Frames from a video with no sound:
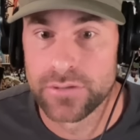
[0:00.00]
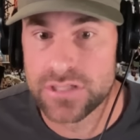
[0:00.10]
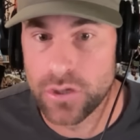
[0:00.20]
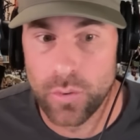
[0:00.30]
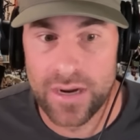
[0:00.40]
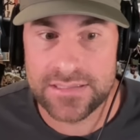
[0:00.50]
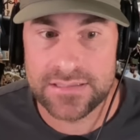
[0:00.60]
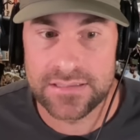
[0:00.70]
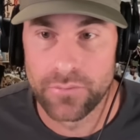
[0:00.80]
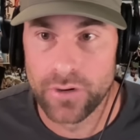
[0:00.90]
a
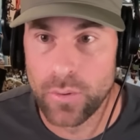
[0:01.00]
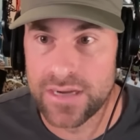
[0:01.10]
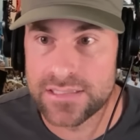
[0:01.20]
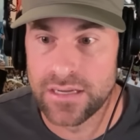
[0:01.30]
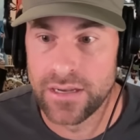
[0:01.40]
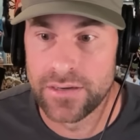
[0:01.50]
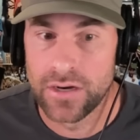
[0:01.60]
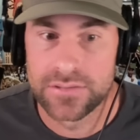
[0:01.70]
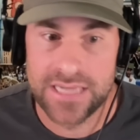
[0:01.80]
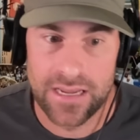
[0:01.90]
request on
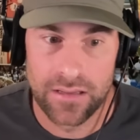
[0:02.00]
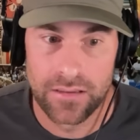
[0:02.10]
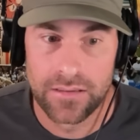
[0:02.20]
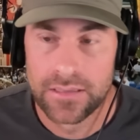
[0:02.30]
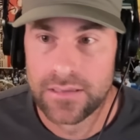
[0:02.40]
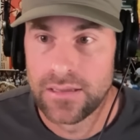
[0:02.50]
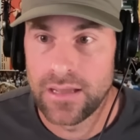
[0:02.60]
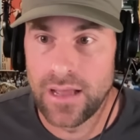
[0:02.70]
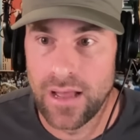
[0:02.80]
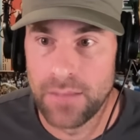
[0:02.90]
hotel,
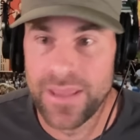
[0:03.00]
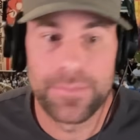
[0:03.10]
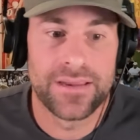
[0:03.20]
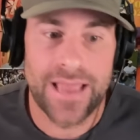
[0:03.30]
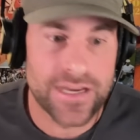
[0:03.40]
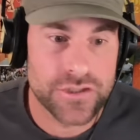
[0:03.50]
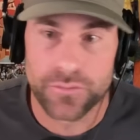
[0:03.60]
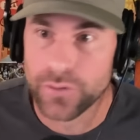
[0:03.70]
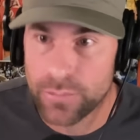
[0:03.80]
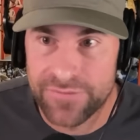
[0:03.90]
maybe an
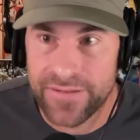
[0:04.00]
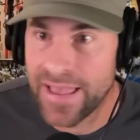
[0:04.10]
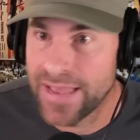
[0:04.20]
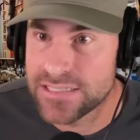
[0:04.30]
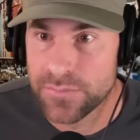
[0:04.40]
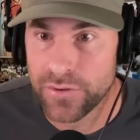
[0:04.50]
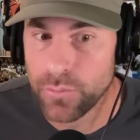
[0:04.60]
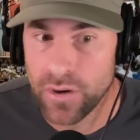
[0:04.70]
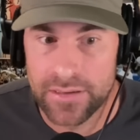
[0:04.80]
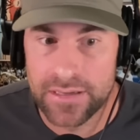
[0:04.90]
extra room if I had someone who
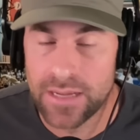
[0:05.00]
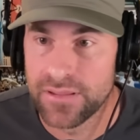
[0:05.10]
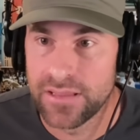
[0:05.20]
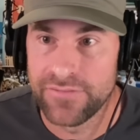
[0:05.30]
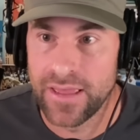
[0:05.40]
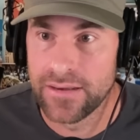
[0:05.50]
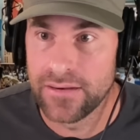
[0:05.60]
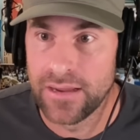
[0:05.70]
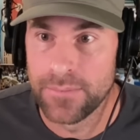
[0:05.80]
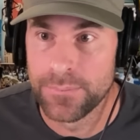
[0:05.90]
wanted to come to the event,
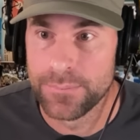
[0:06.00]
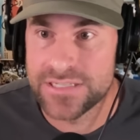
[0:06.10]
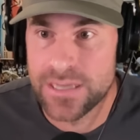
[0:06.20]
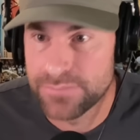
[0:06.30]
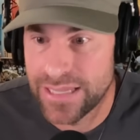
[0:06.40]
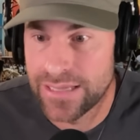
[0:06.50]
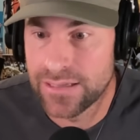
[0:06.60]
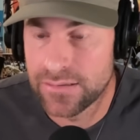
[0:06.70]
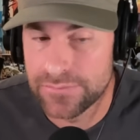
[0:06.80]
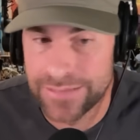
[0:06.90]

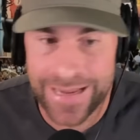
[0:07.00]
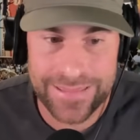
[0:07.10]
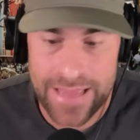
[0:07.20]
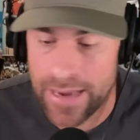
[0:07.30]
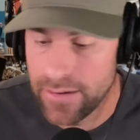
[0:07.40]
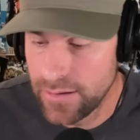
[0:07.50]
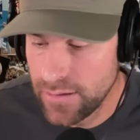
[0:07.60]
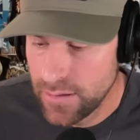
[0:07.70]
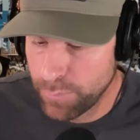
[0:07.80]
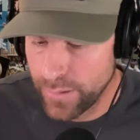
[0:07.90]
something like that.
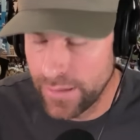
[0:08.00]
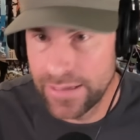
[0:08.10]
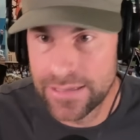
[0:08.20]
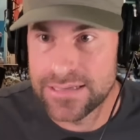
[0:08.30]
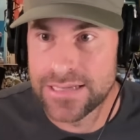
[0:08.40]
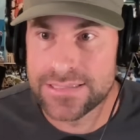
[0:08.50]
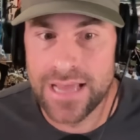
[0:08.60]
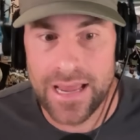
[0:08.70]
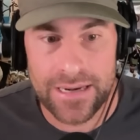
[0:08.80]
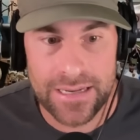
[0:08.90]
But it's
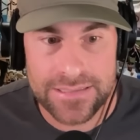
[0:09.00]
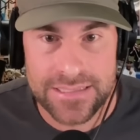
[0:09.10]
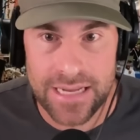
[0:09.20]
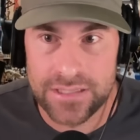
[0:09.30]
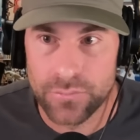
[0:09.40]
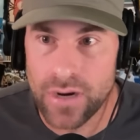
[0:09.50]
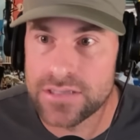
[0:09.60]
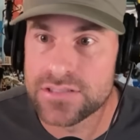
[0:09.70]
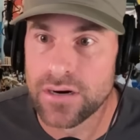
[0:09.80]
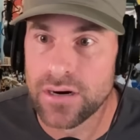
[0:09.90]
not the
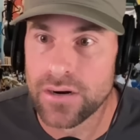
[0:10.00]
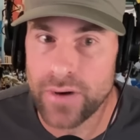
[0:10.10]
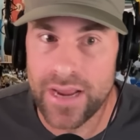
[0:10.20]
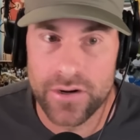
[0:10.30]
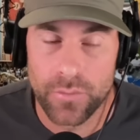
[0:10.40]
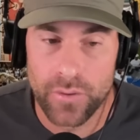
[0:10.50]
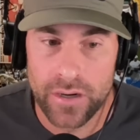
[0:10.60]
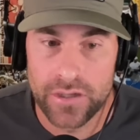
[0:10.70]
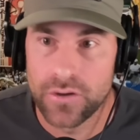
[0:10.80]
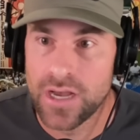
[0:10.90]
rock star rider
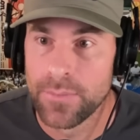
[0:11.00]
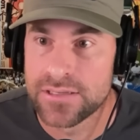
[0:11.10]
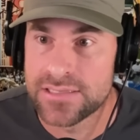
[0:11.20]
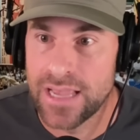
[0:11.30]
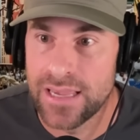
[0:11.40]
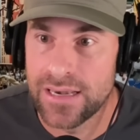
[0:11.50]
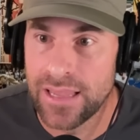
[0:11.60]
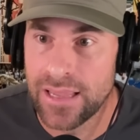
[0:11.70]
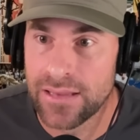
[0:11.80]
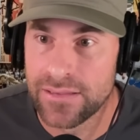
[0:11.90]
where you come on site
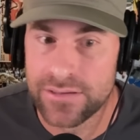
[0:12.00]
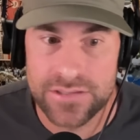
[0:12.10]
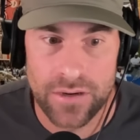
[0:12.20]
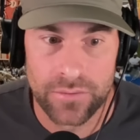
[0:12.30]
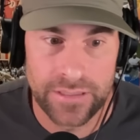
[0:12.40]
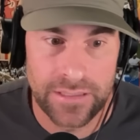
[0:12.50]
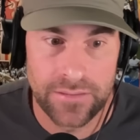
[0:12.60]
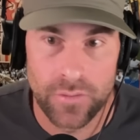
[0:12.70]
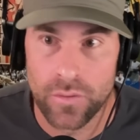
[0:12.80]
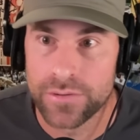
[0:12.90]
and there's
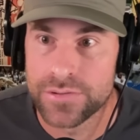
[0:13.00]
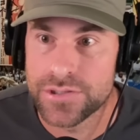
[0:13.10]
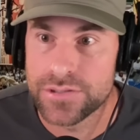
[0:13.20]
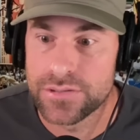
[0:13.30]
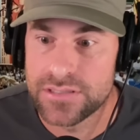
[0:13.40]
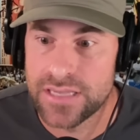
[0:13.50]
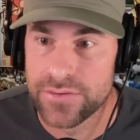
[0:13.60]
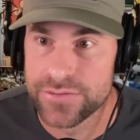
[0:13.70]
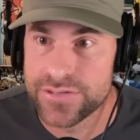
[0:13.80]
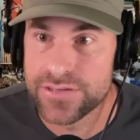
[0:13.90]
only orange
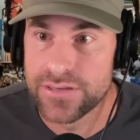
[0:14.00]
Skittles